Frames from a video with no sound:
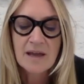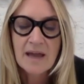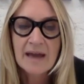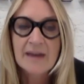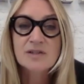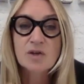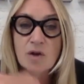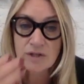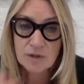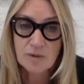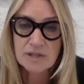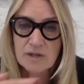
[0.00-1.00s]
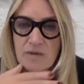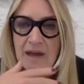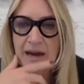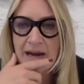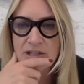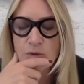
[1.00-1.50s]
And as a consequence of that,
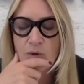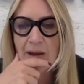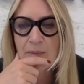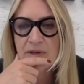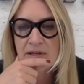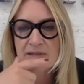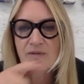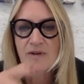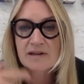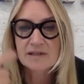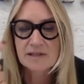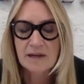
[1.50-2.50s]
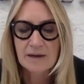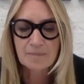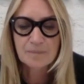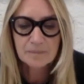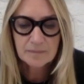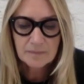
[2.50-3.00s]
actually what happened is various
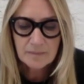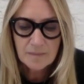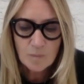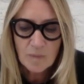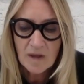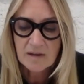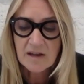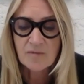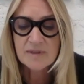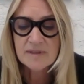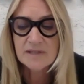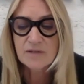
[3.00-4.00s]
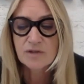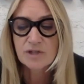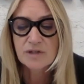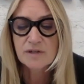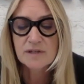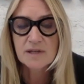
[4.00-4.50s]
governments
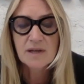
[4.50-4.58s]
introduced